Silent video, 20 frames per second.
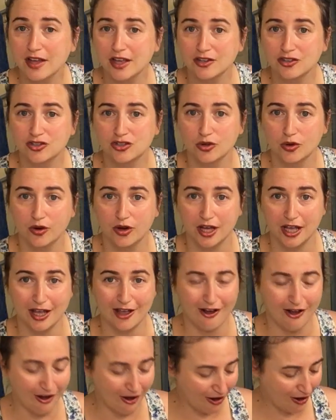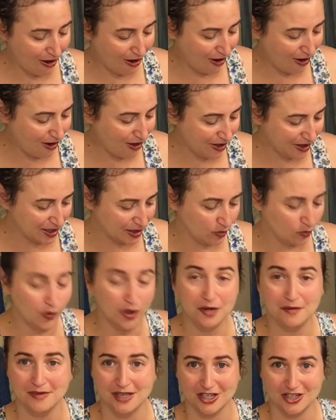and joy, all in
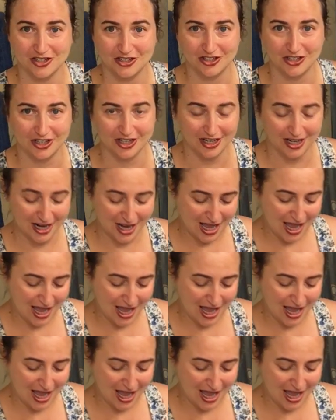one mixture.